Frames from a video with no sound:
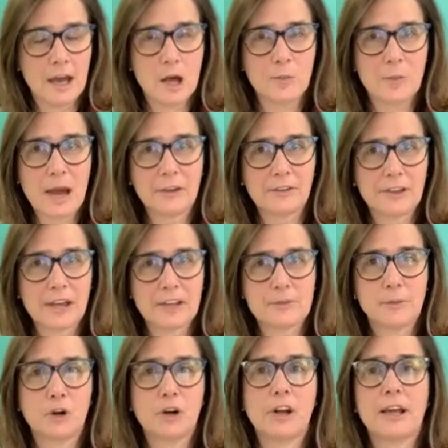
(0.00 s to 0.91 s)
about
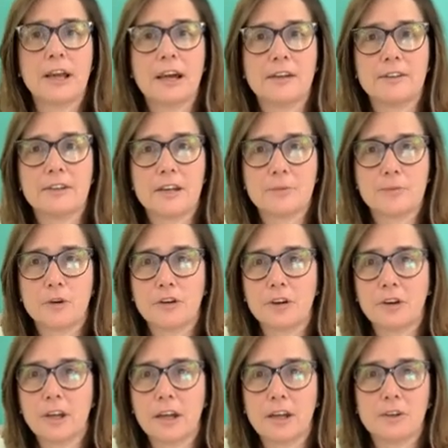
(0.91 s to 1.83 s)
test burning, how to test burn
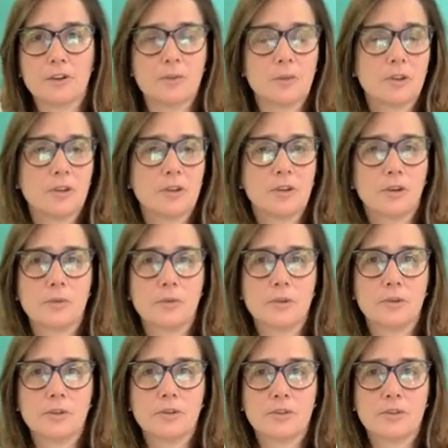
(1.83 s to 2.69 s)
your candles, what to look through.